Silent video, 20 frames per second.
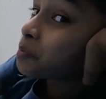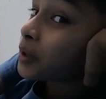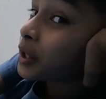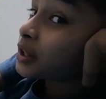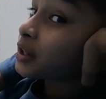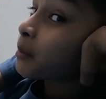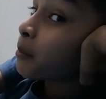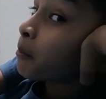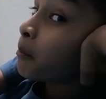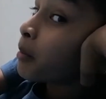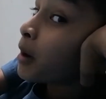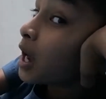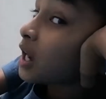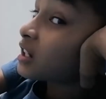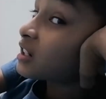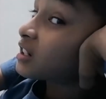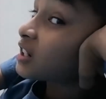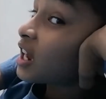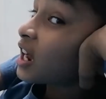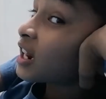press the
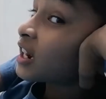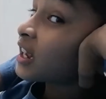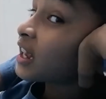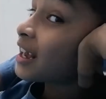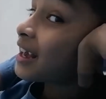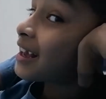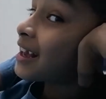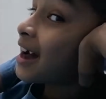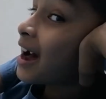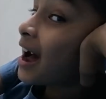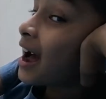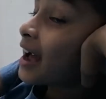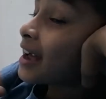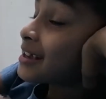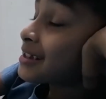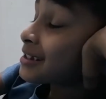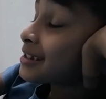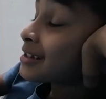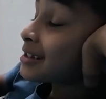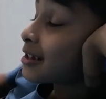button here,
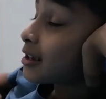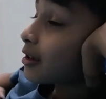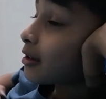guys.